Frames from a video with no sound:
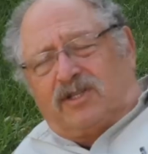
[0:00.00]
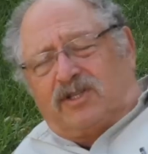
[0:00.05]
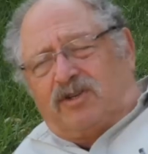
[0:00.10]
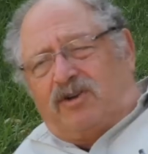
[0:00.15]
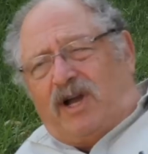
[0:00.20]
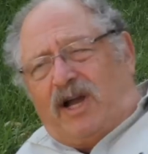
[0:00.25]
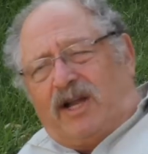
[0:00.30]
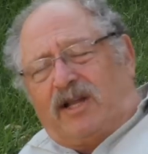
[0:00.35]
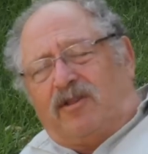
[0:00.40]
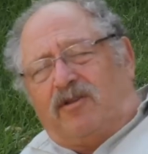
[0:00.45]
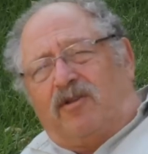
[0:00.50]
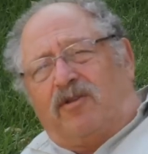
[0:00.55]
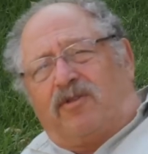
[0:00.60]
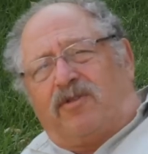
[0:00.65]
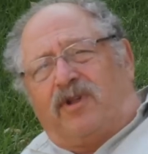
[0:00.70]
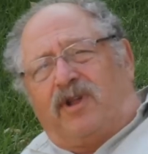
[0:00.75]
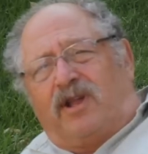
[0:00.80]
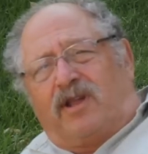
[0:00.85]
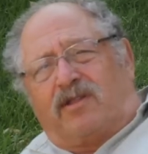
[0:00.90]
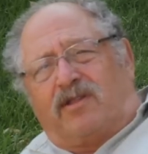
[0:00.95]
So I don't
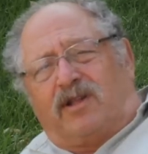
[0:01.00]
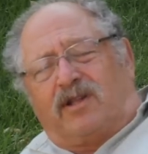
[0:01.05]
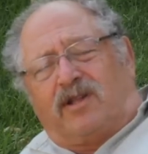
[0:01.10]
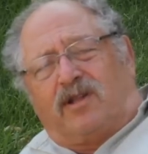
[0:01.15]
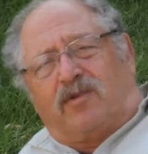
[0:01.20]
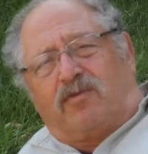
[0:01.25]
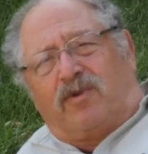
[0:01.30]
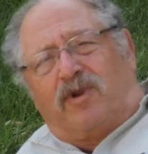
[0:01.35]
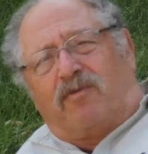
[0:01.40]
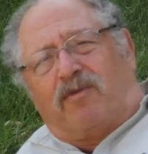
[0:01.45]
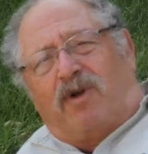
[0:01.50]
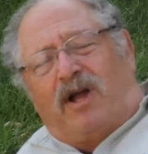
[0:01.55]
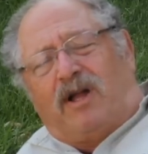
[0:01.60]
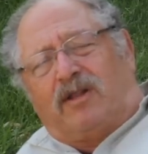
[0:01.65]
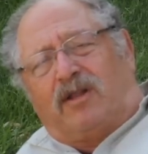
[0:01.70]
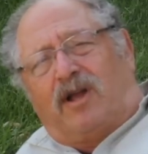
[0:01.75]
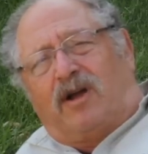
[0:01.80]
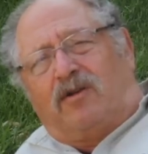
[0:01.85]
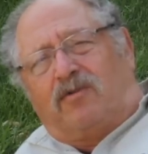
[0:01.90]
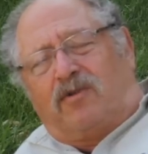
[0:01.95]
think that it will
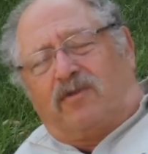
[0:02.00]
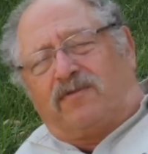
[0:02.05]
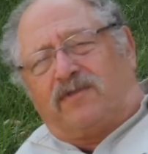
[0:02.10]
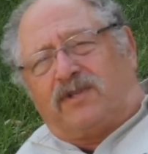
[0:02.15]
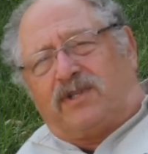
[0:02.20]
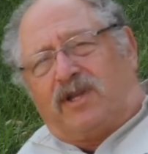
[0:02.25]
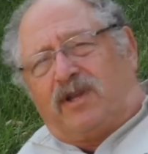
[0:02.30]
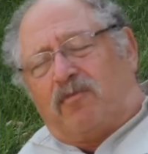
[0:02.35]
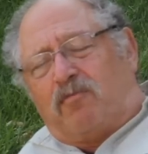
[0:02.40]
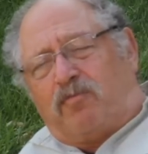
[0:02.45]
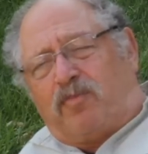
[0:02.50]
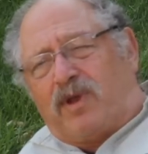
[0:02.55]
run out of steam.